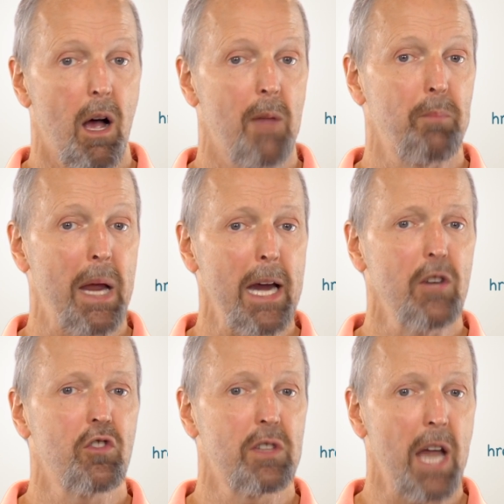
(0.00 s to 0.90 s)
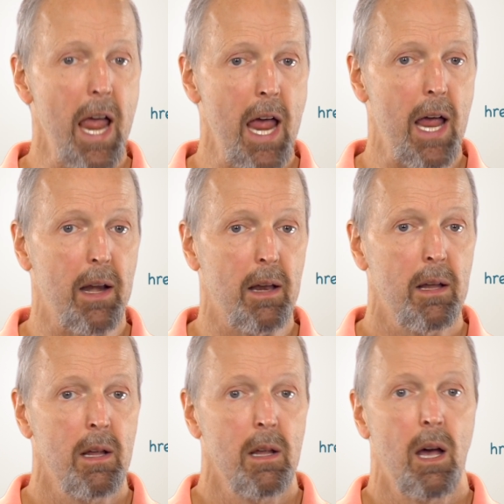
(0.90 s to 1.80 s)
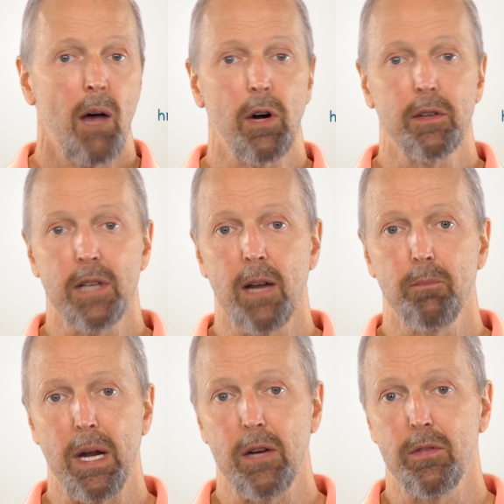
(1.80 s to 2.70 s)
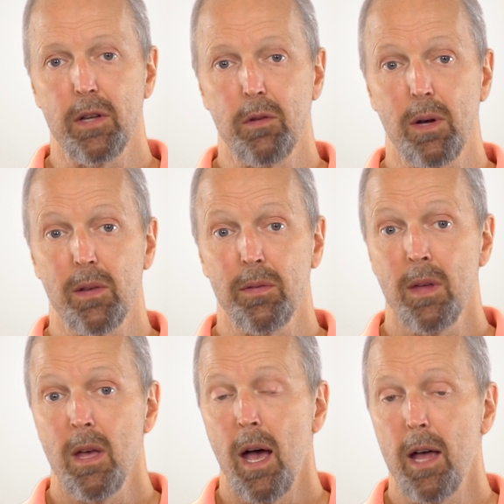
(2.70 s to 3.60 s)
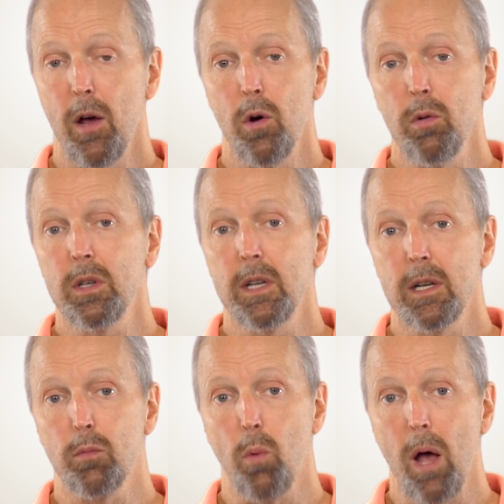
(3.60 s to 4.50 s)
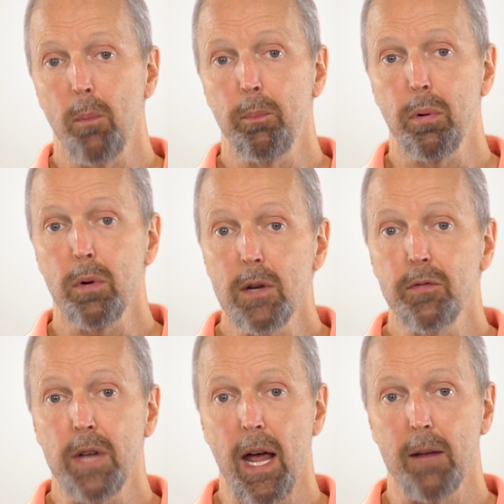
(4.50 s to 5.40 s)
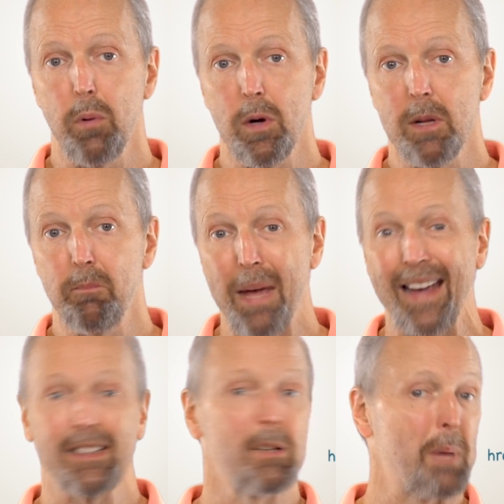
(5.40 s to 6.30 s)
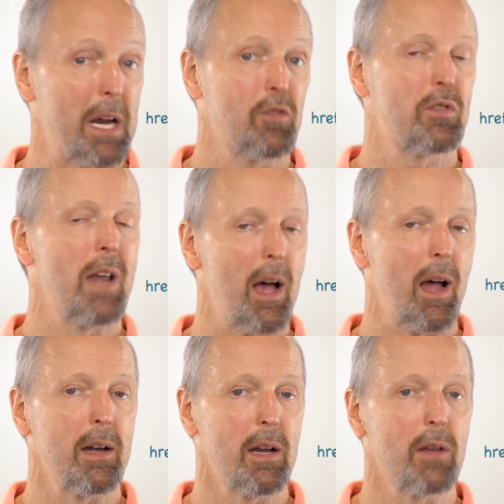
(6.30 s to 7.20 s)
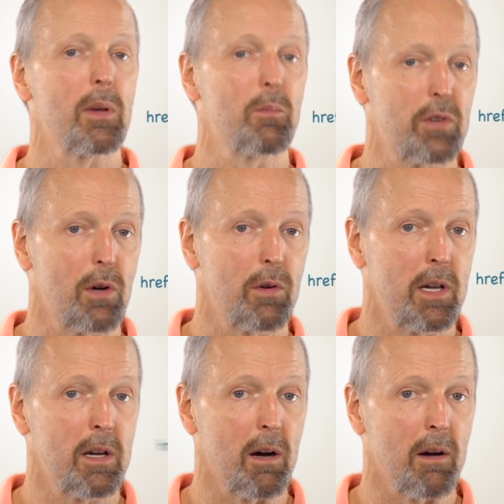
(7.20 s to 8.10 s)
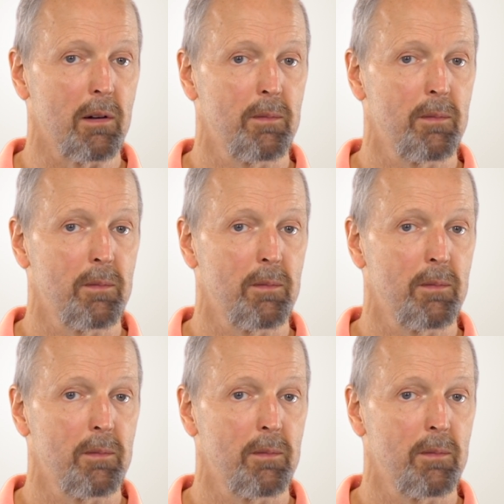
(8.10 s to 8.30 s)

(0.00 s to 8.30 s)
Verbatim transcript: on page 10 of our 10-page sequence, I only need a rel prev tag pointing back to page 9 as I'm showing here.